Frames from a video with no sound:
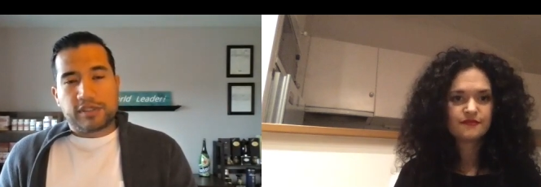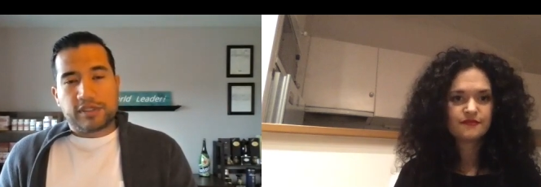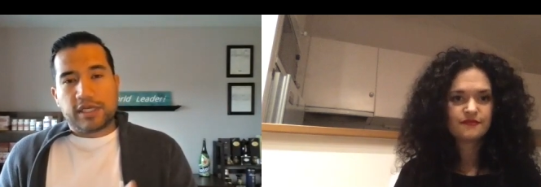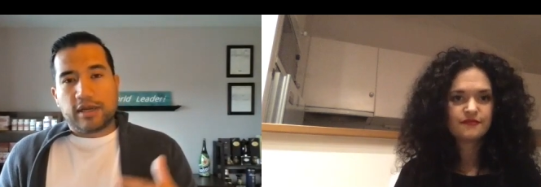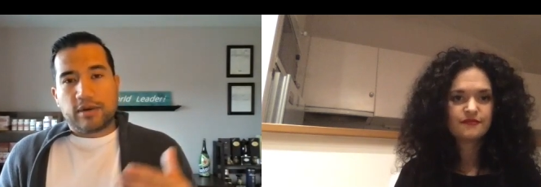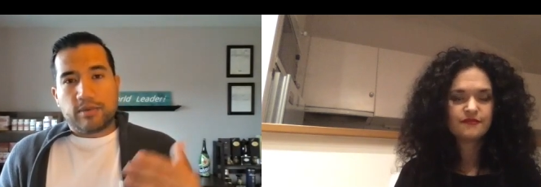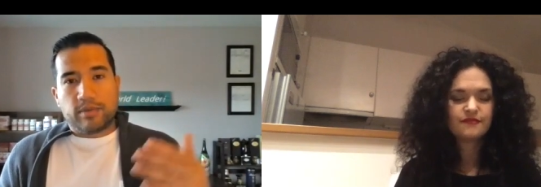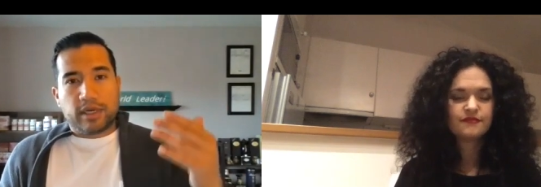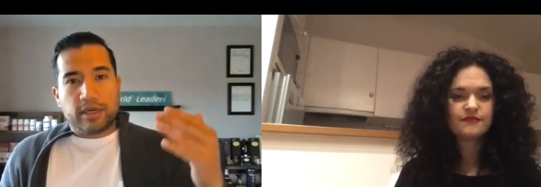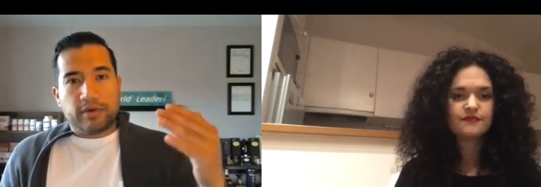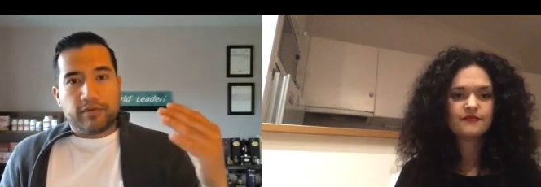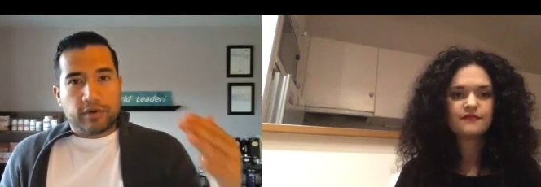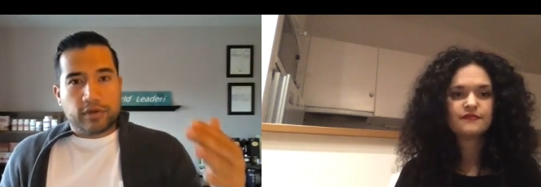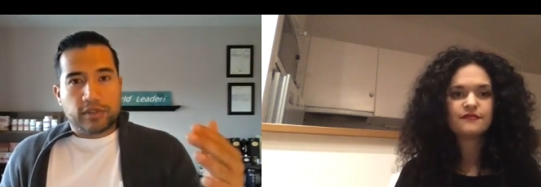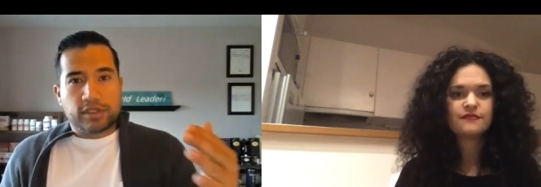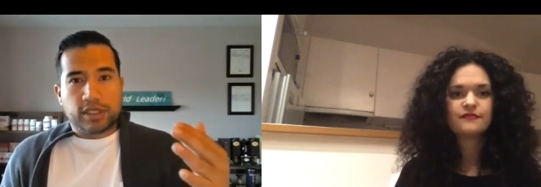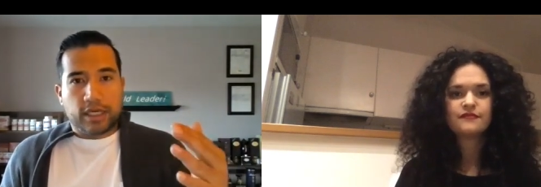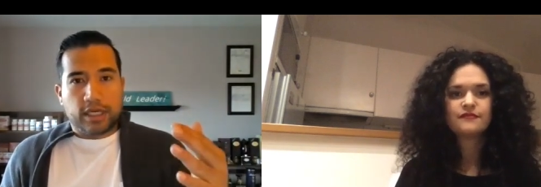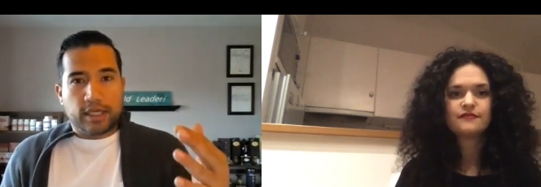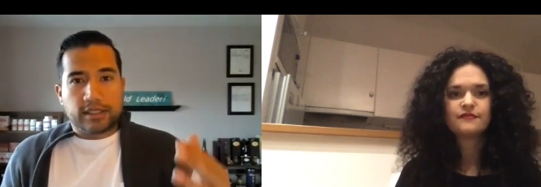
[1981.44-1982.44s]
Speaker 1: down when
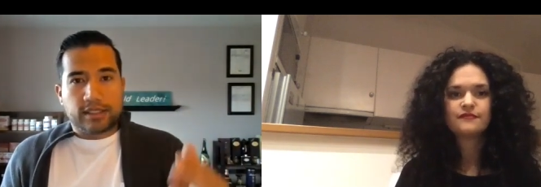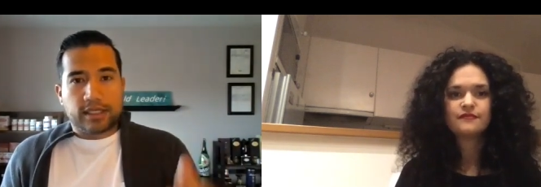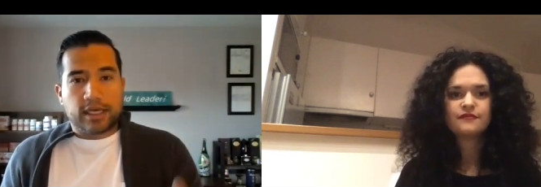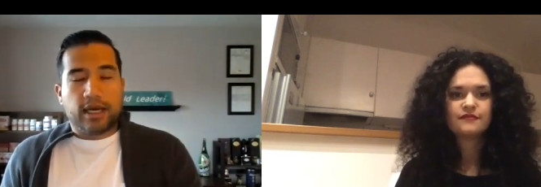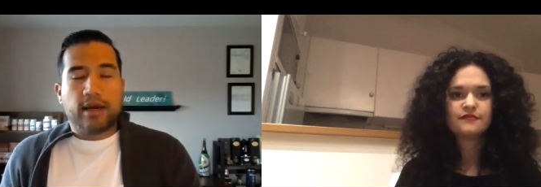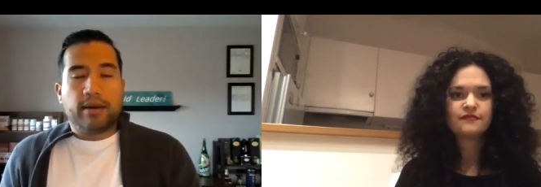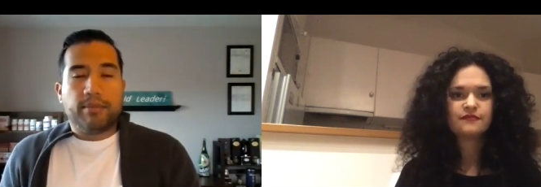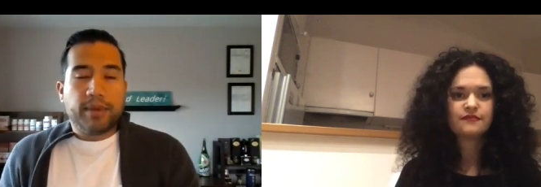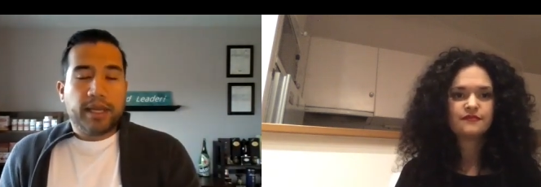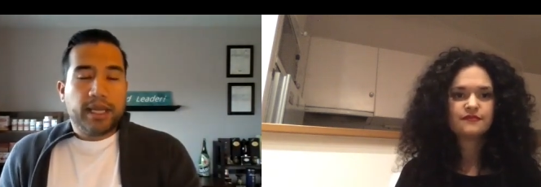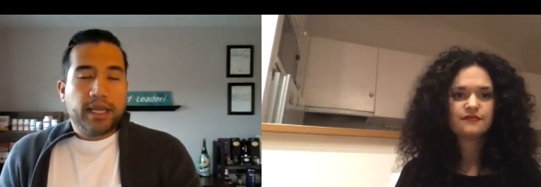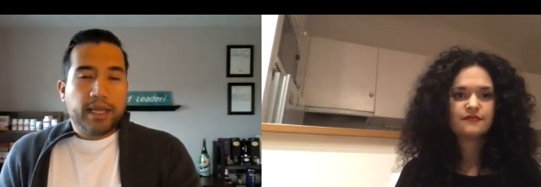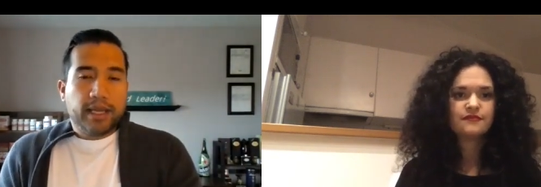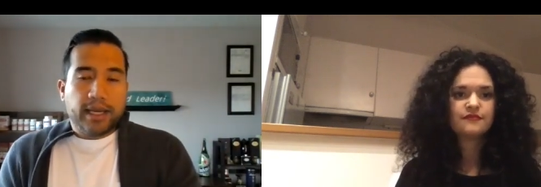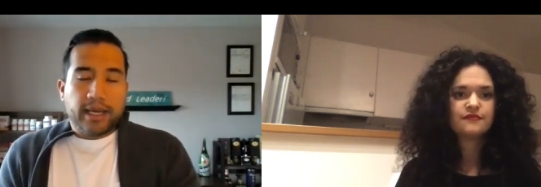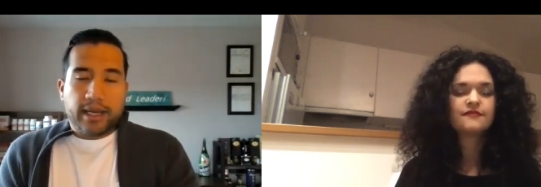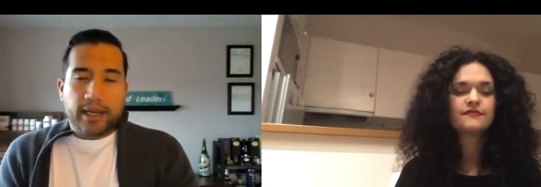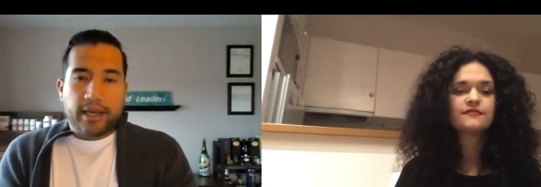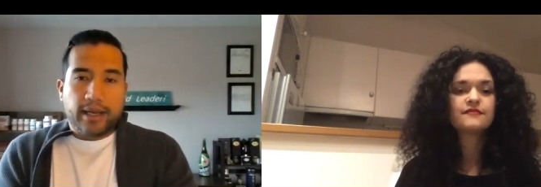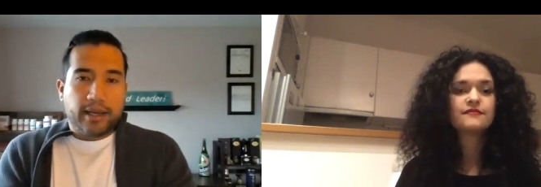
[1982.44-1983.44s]
diversity is up.
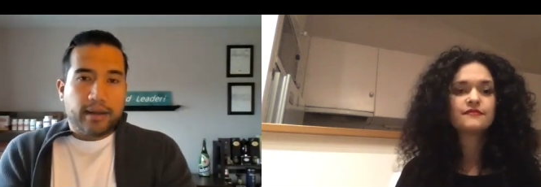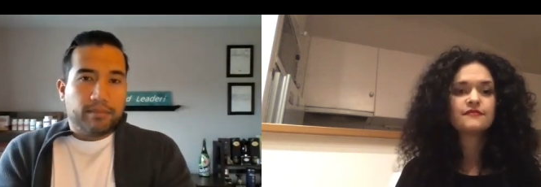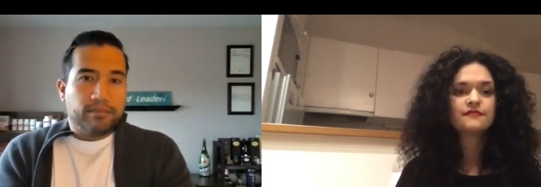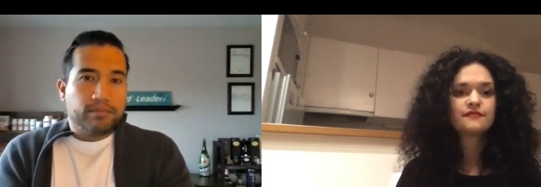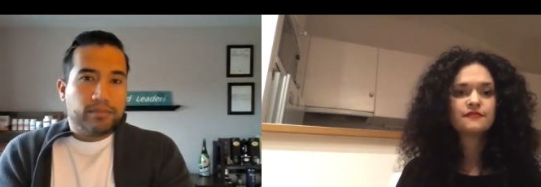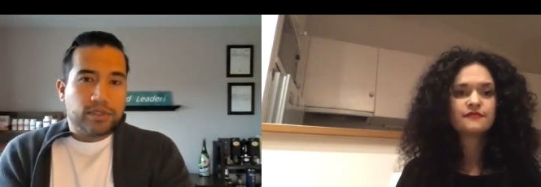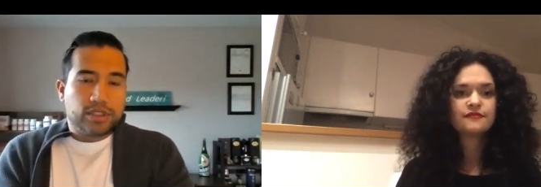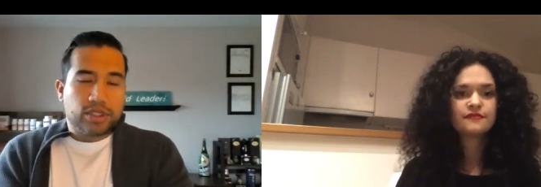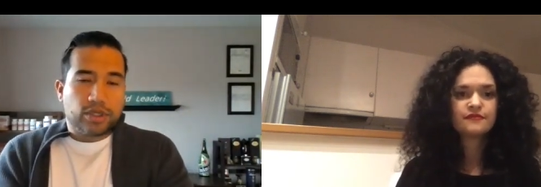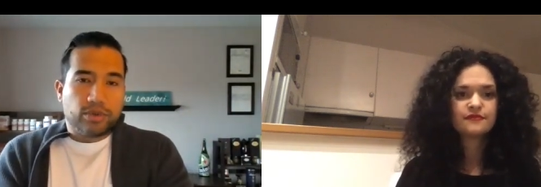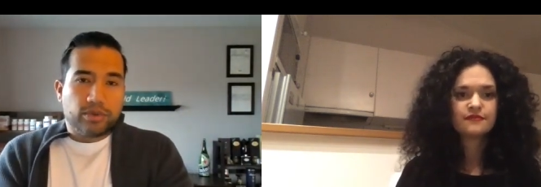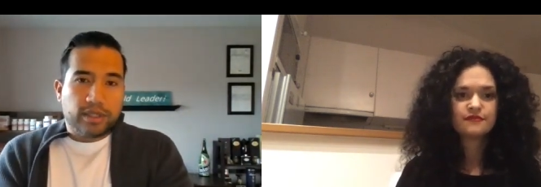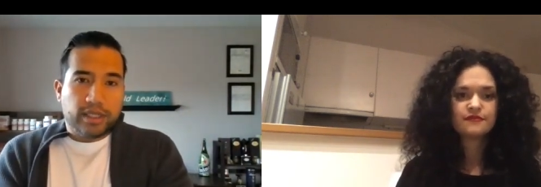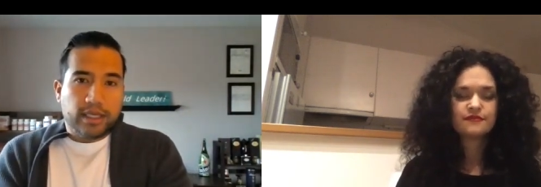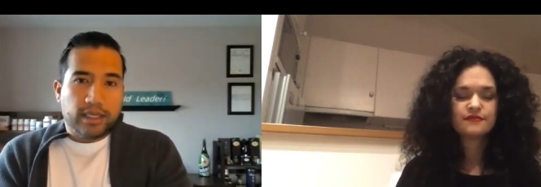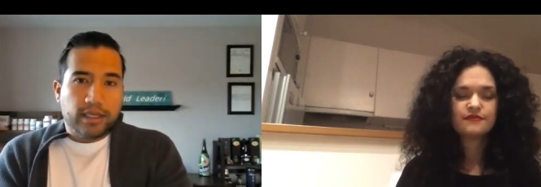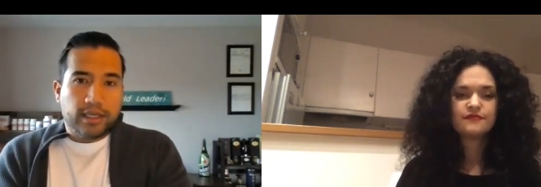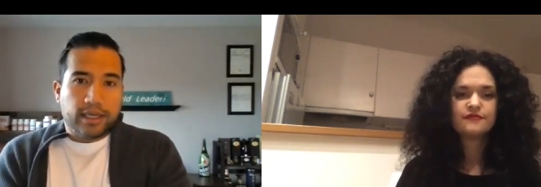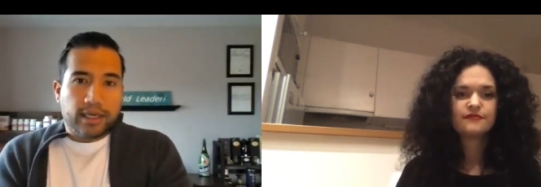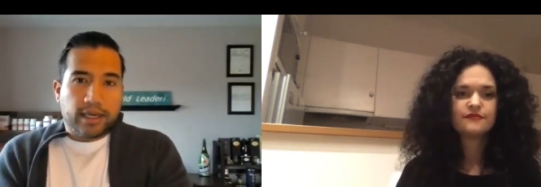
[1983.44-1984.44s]
Um, so
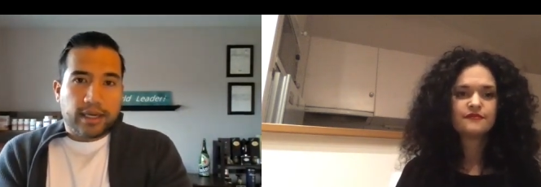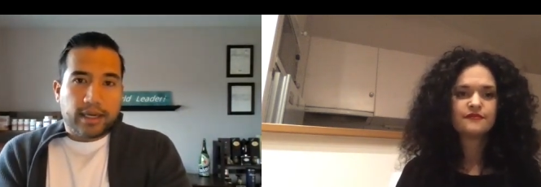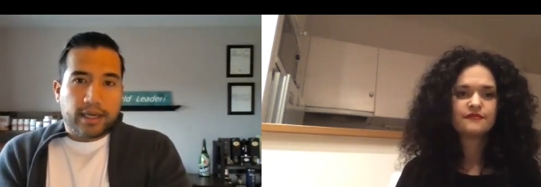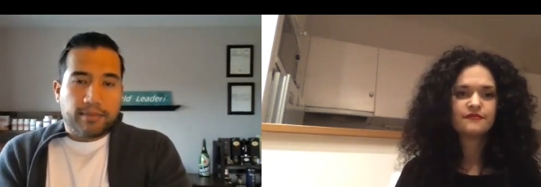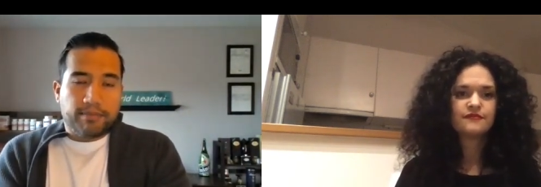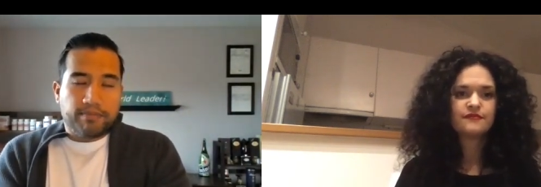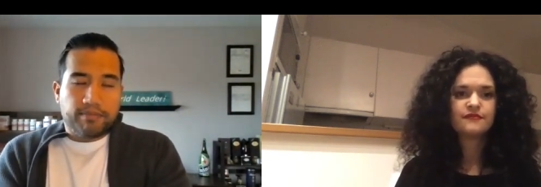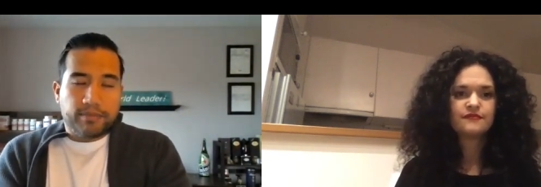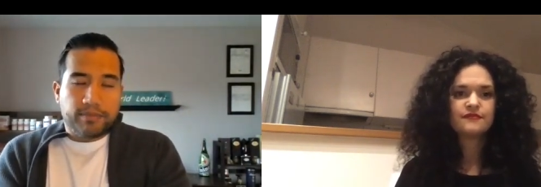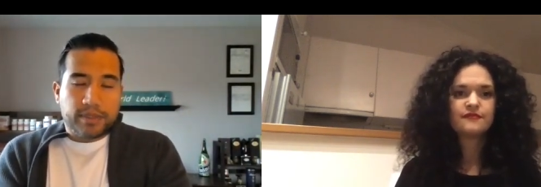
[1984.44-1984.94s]
the, um,